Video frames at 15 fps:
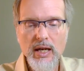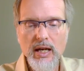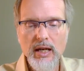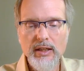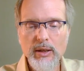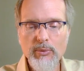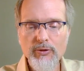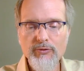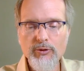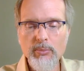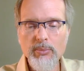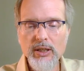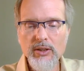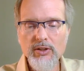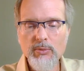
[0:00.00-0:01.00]
and they were
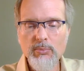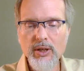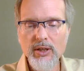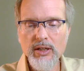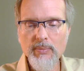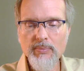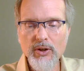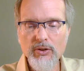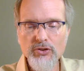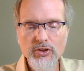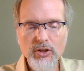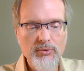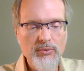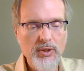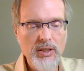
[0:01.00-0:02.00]
forbidden to bring up their
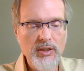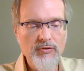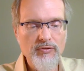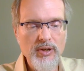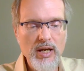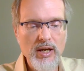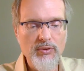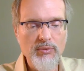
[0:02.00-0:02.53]
children in the faith.